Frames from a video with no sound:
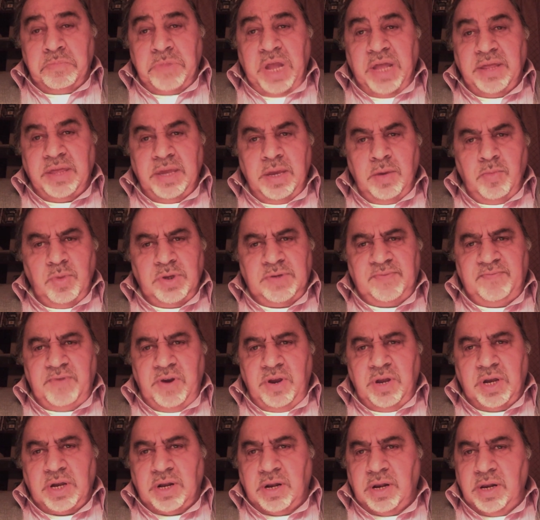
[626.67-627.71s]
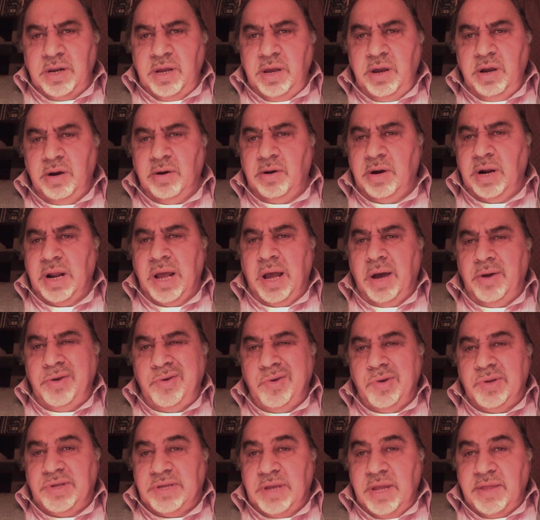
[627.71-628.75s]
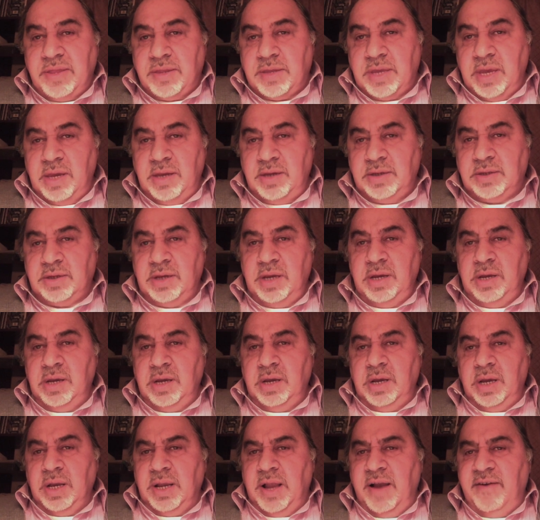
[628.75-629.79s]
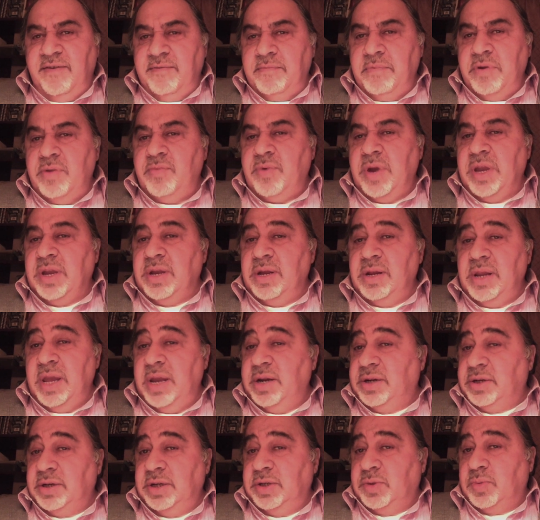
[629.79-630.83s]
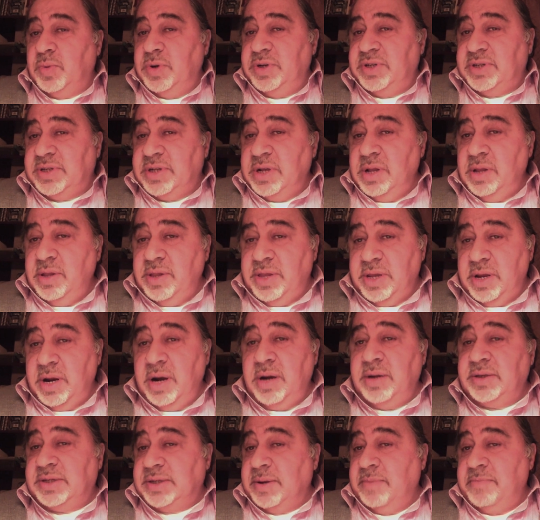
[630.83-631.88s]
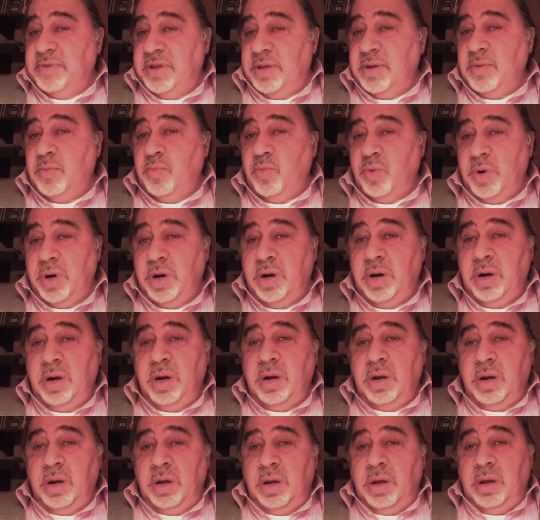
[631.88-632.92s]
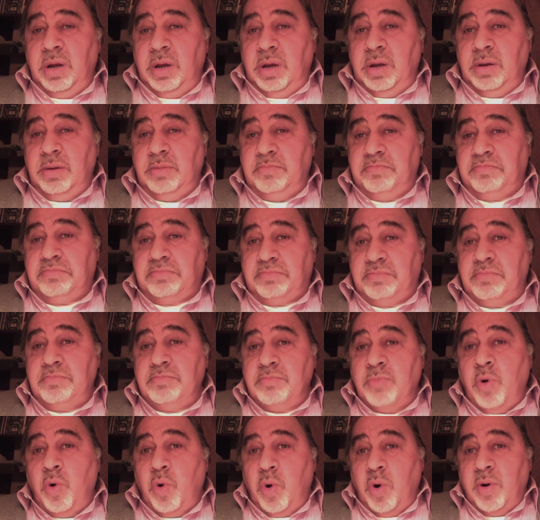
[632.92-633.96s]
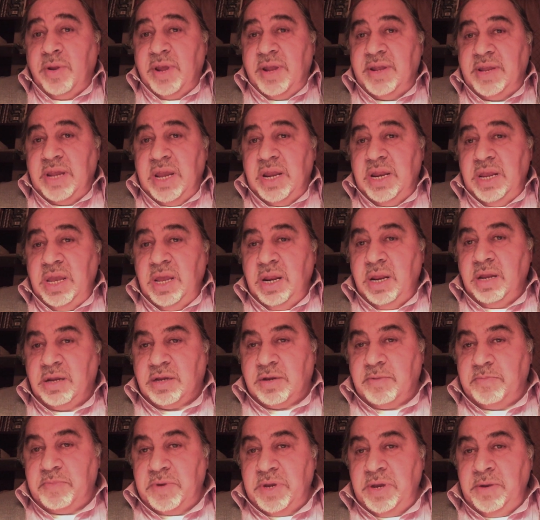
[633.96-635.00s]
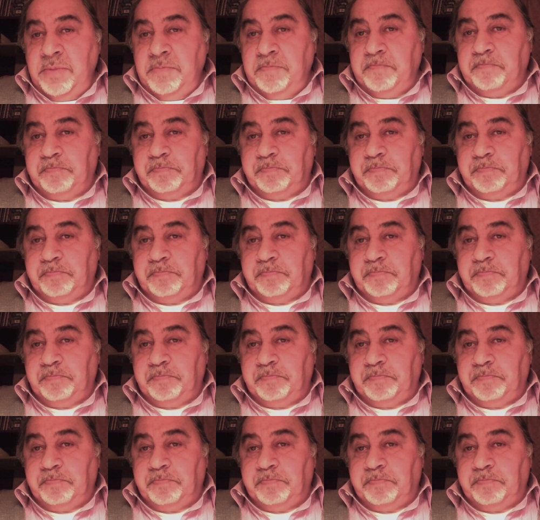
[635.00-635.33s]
nothing was very clear on how you did things. Government regulations were still there, and some of them were more than they needed to be.